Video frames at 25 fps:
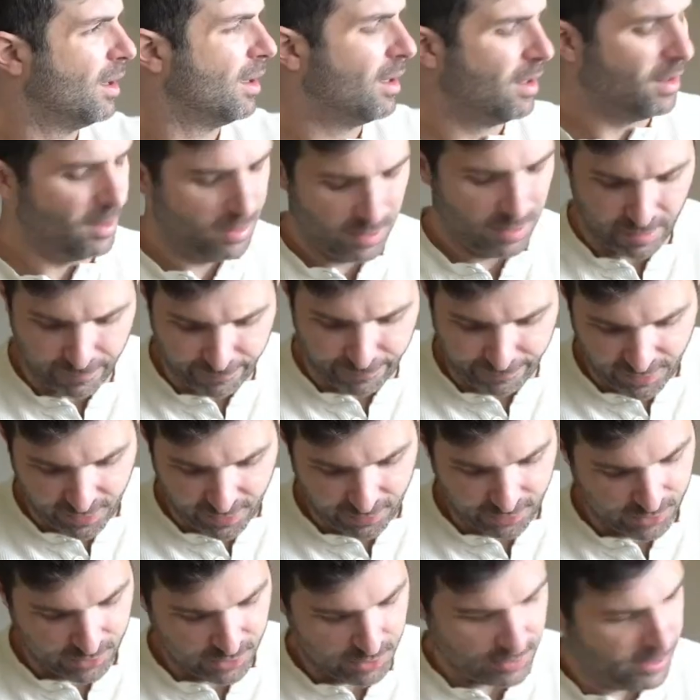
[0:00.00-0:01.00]
The
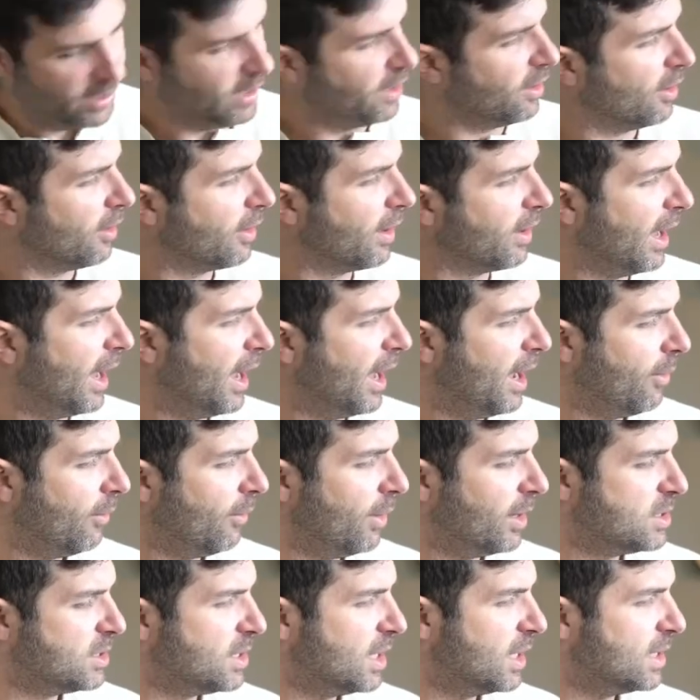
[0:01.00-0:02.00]
5th string, okay,
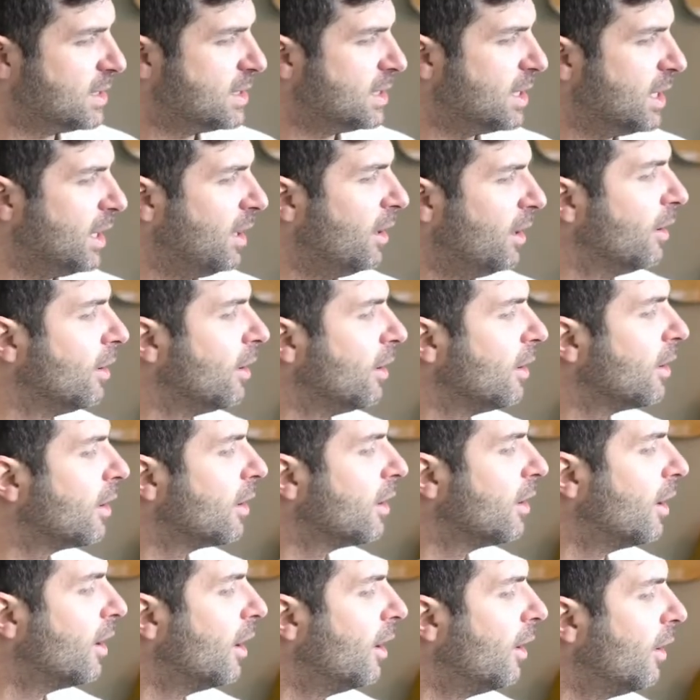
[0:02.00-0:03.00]
which is here
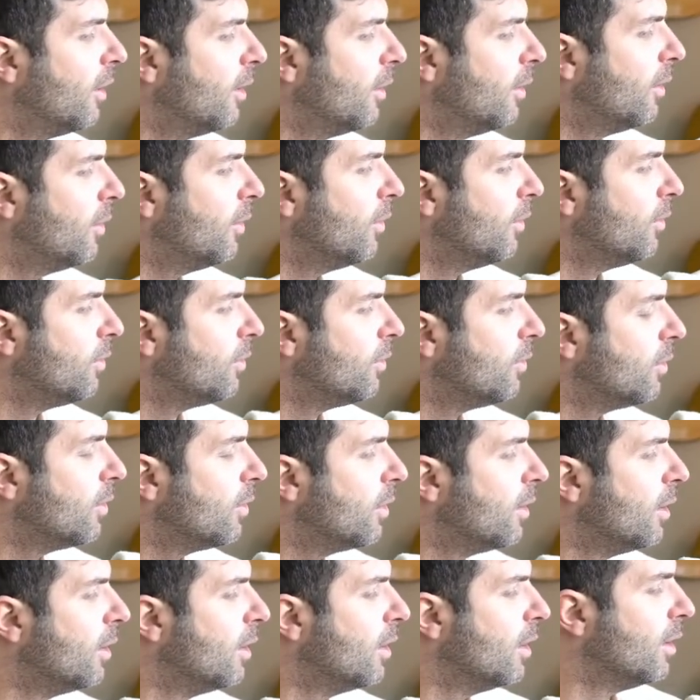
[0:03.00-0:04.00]
goes.
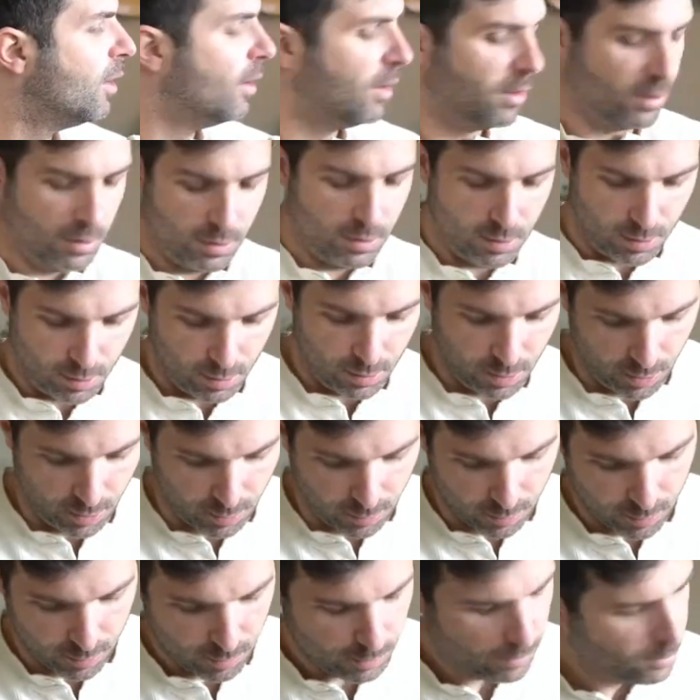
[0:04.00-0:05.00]
Oh,
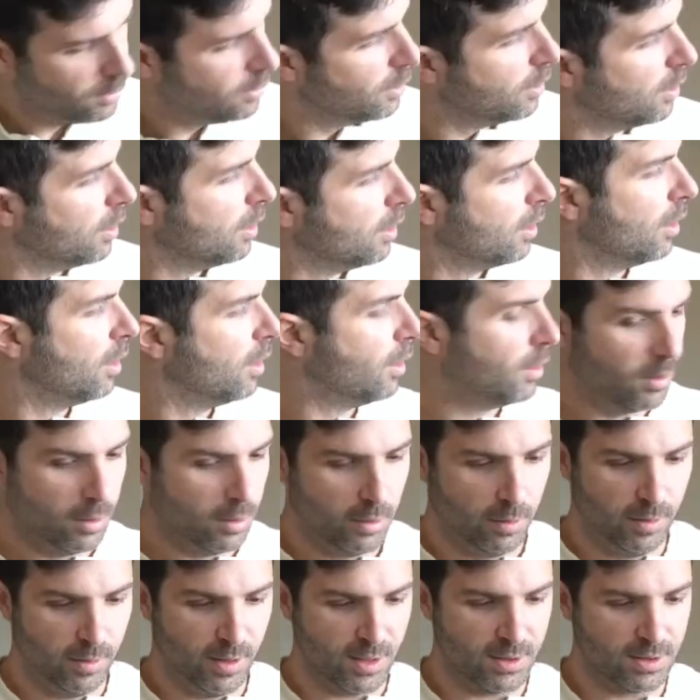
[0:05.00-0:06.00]

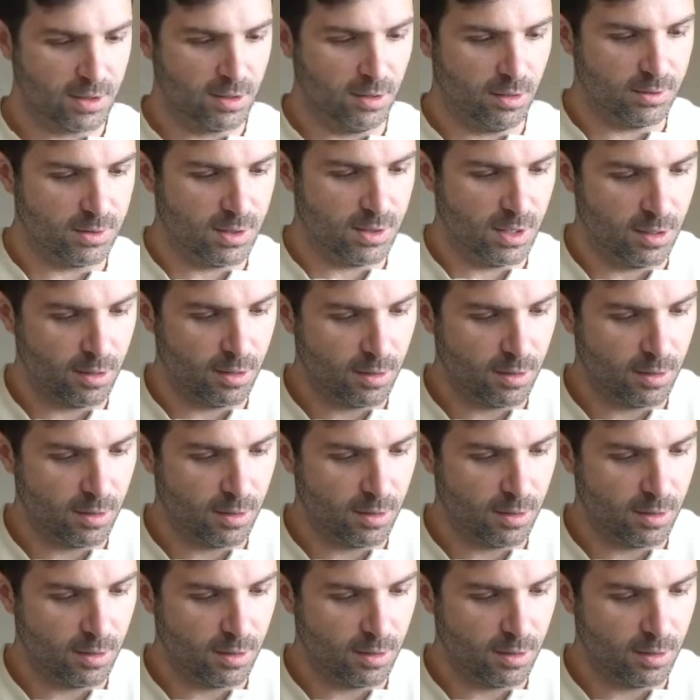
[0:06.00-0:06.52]
this goes here.